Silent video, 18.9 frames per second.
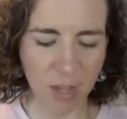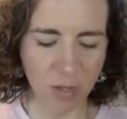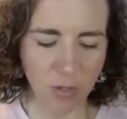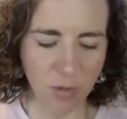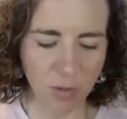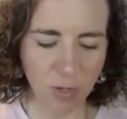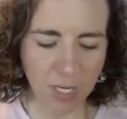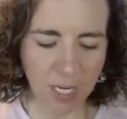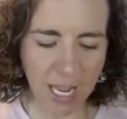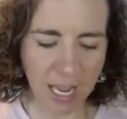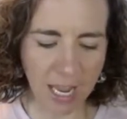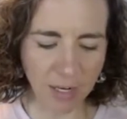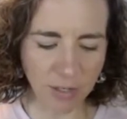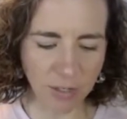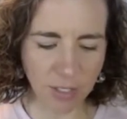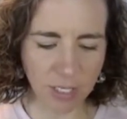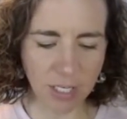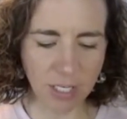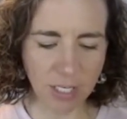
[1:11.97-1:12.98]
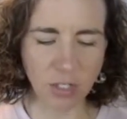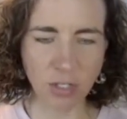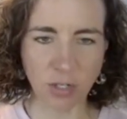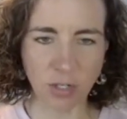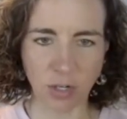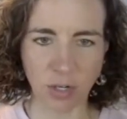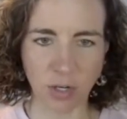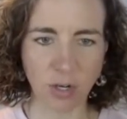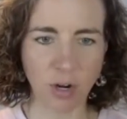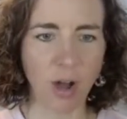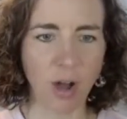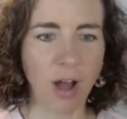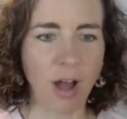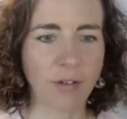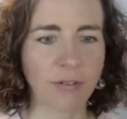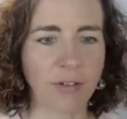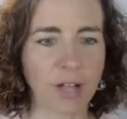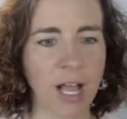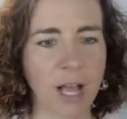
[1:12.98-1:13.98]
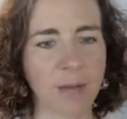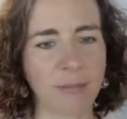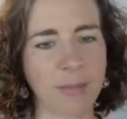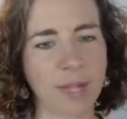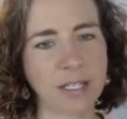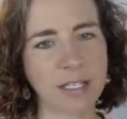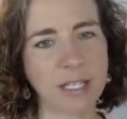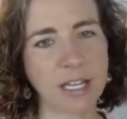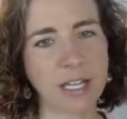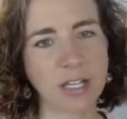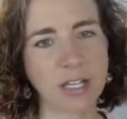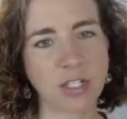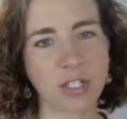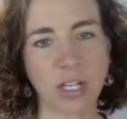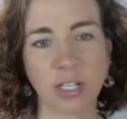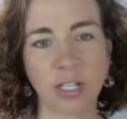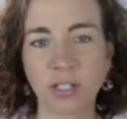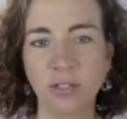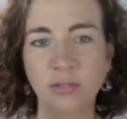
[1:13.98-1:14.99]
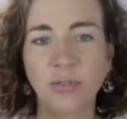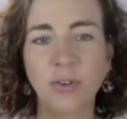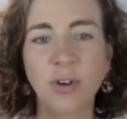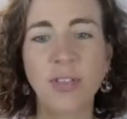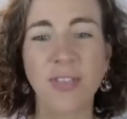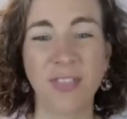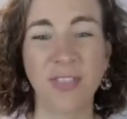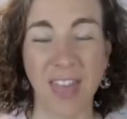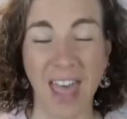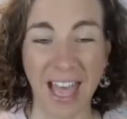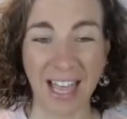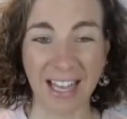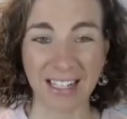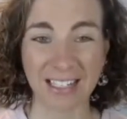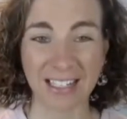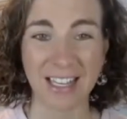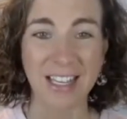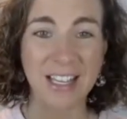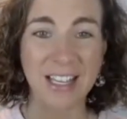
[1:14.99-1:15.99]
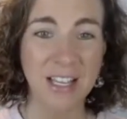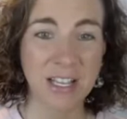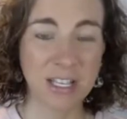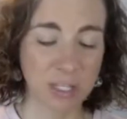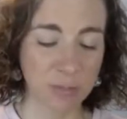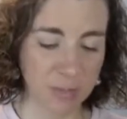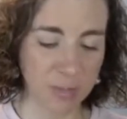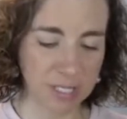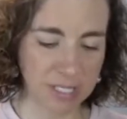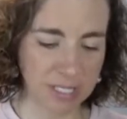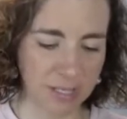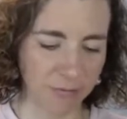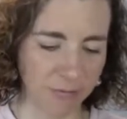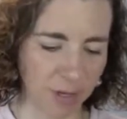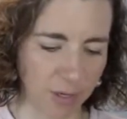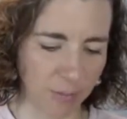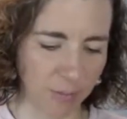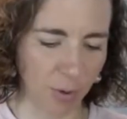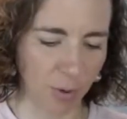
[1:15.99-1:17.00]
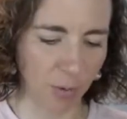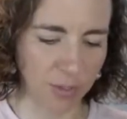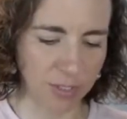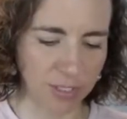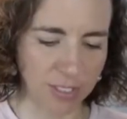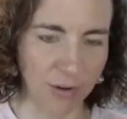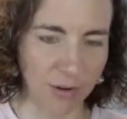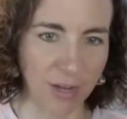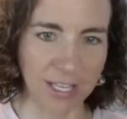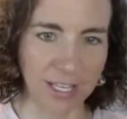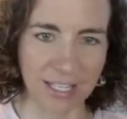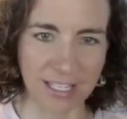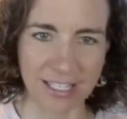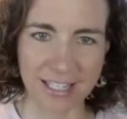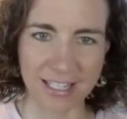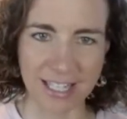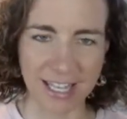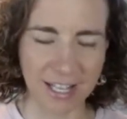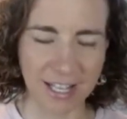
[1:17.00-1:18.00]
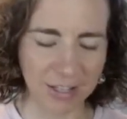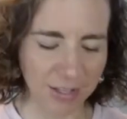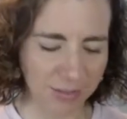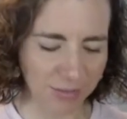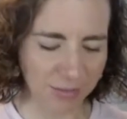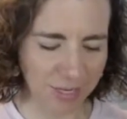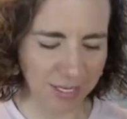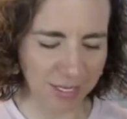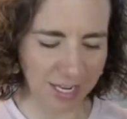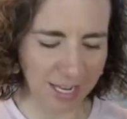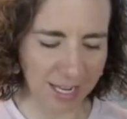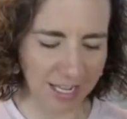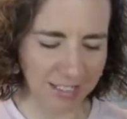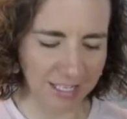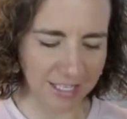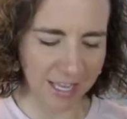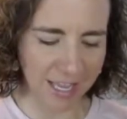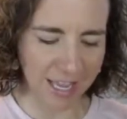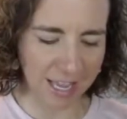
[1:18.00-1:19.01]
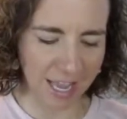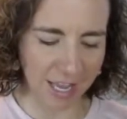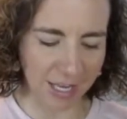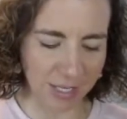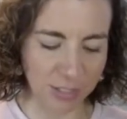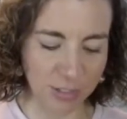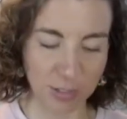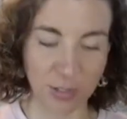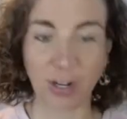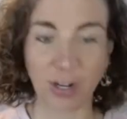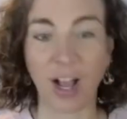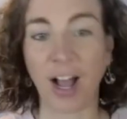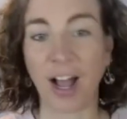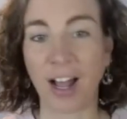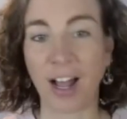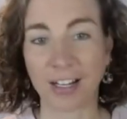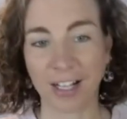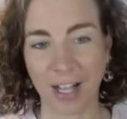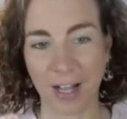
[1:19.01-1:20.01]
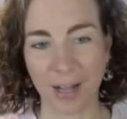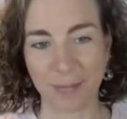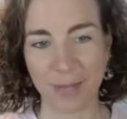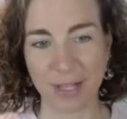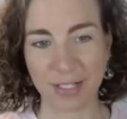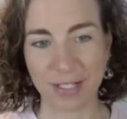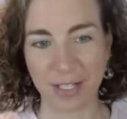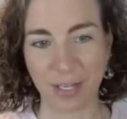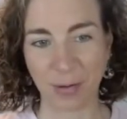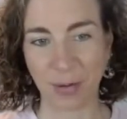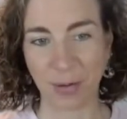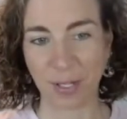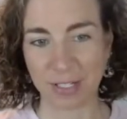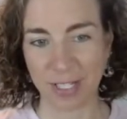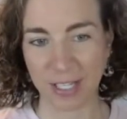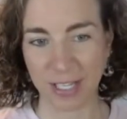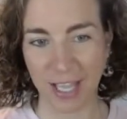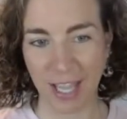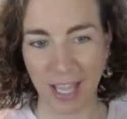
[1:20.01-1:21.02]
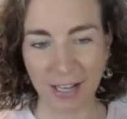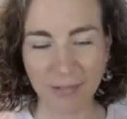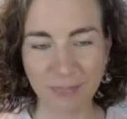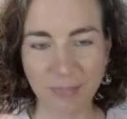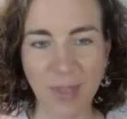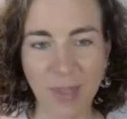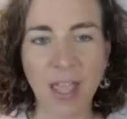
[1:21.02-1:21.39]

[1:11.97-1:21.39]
You can actually turn off commenting just for that specific post. Now I can click on the three dots and turn on commenting once again.